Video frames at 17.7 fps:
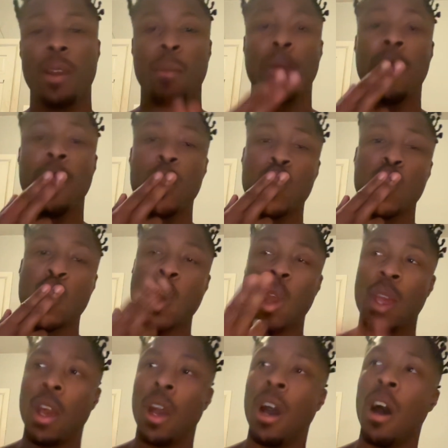But
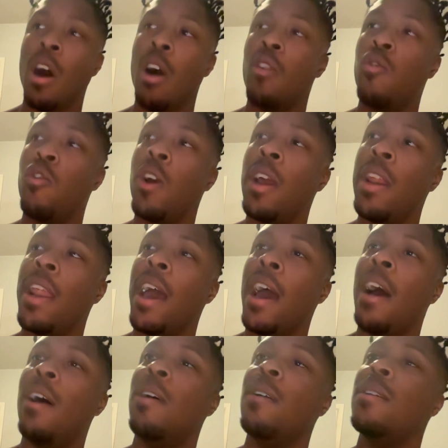over and
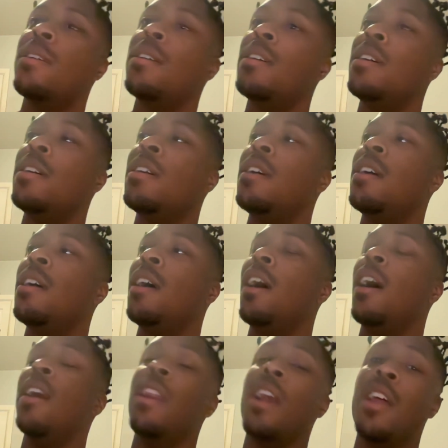out.
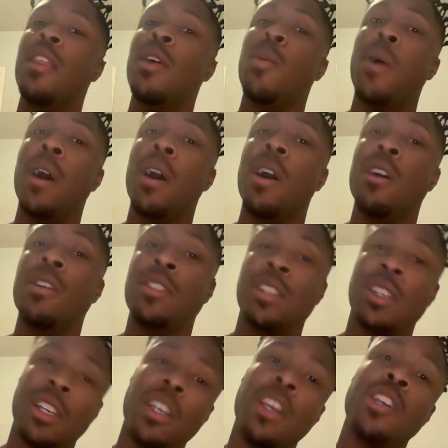In other
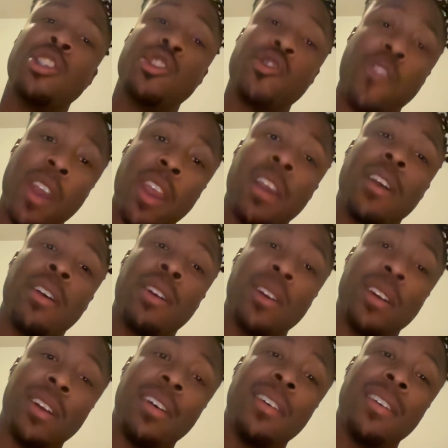words, you're straight,
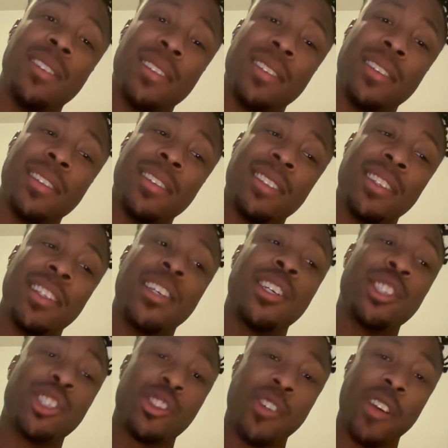girl.
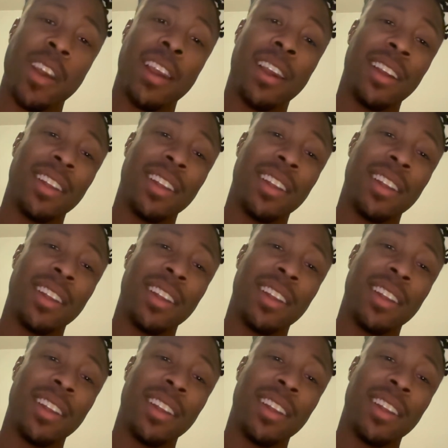You're straight.